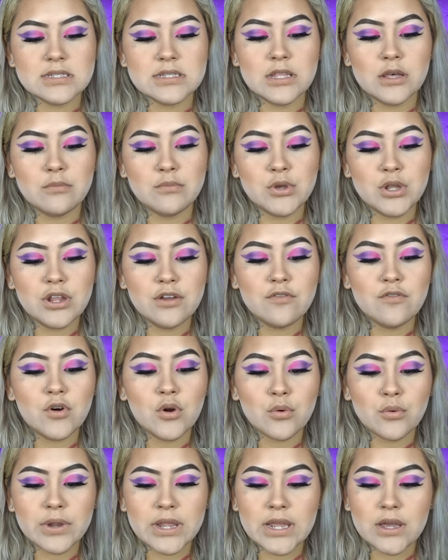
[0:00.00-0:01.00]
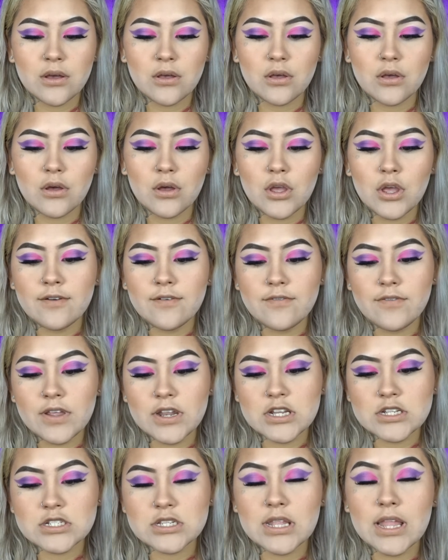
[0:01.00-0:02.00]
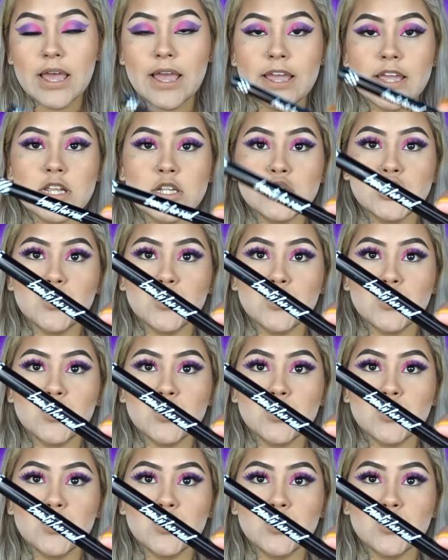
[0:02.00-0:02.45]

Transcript: is the Beautiful Real Finish Line